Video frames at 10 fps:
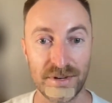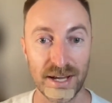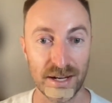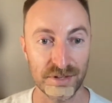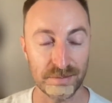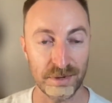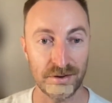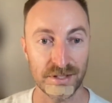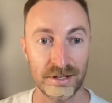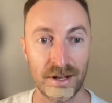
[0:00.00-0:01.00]
negative
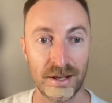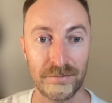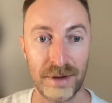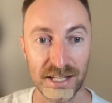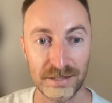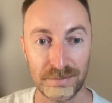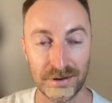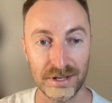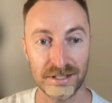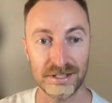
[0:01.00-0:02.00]
spirits and bad
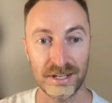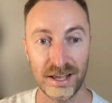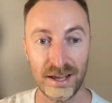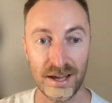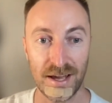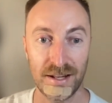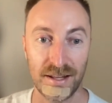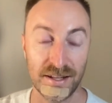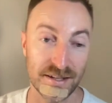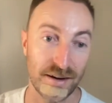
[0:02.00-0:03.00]
spirits, and
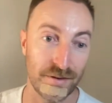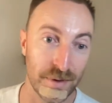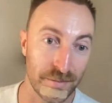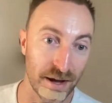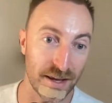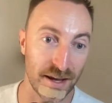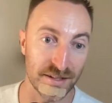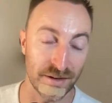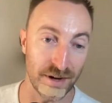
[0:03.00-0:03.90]
that's never been my case.